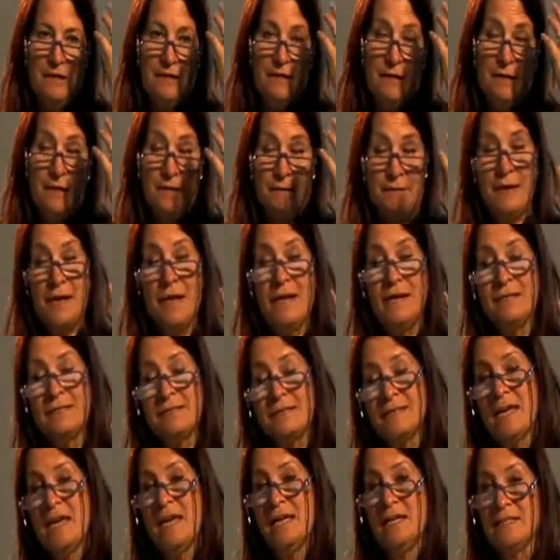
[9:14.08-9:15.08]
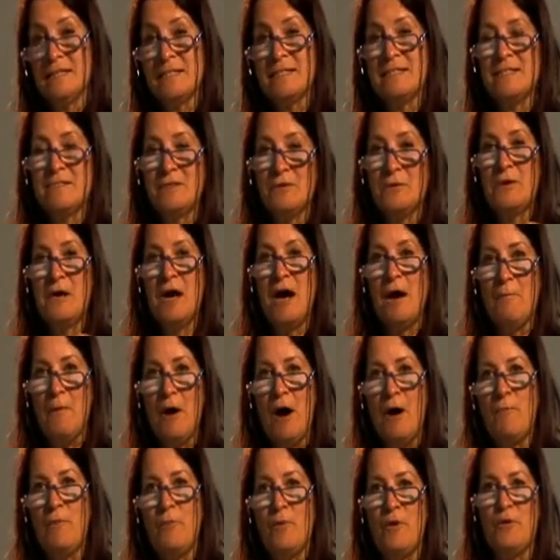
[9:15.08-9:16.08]
gray cells to come
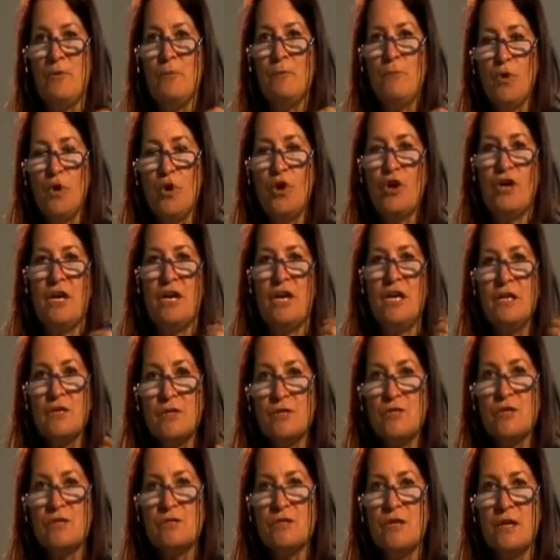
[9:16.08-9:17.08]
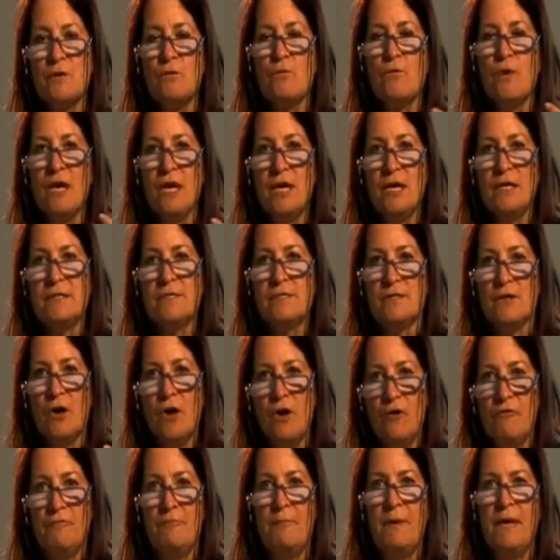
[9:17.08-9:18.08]
up with more interesting ways
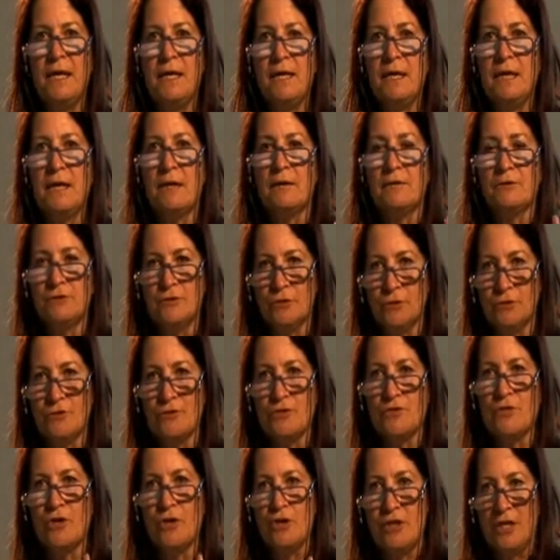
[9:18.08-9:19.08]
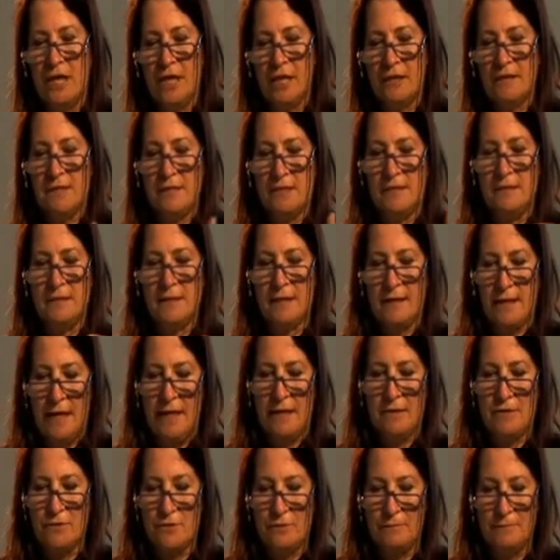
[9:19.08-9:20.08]
of making our students connect in the
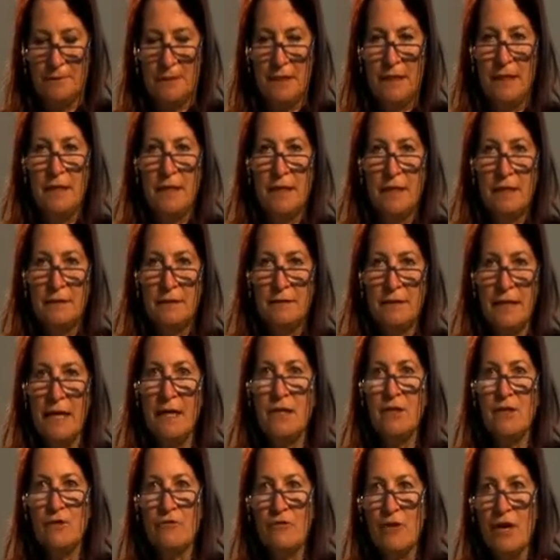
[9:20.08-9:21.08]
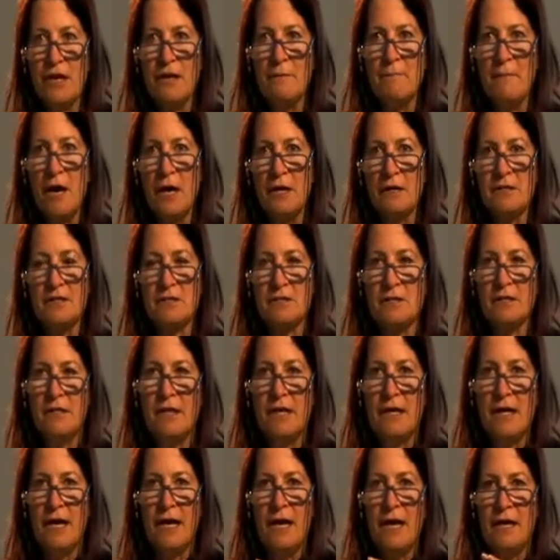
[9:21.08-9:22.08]
classroom. Thank you very much,
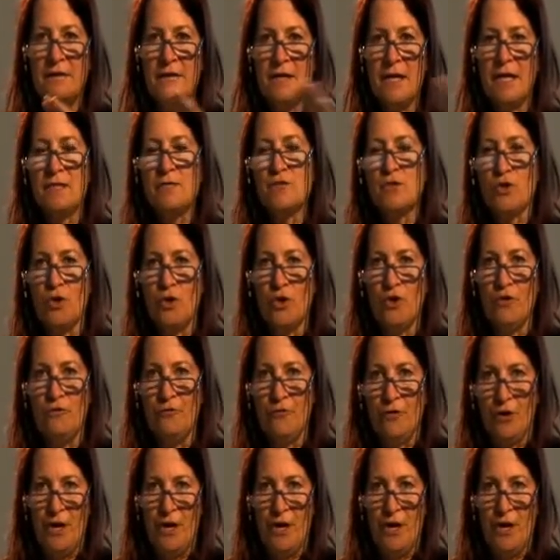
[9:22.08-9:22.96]
and that's all for